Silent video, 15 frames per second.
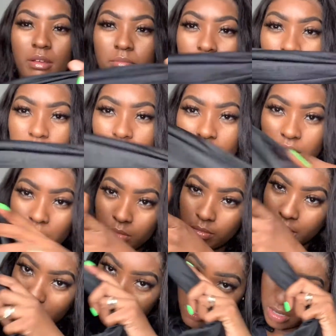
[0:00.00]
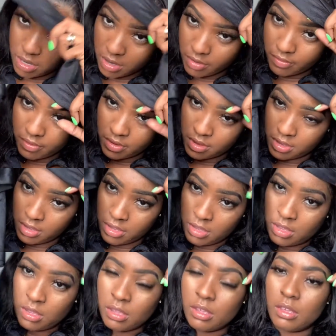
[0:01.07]
just gonna take my scarf
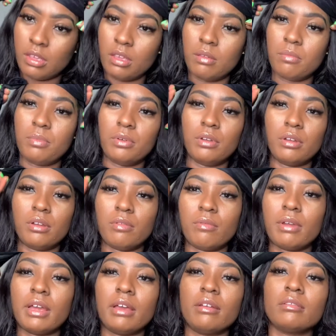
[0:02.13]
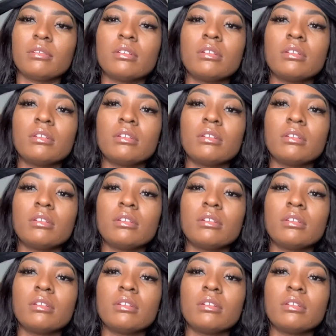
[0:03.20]
and put it around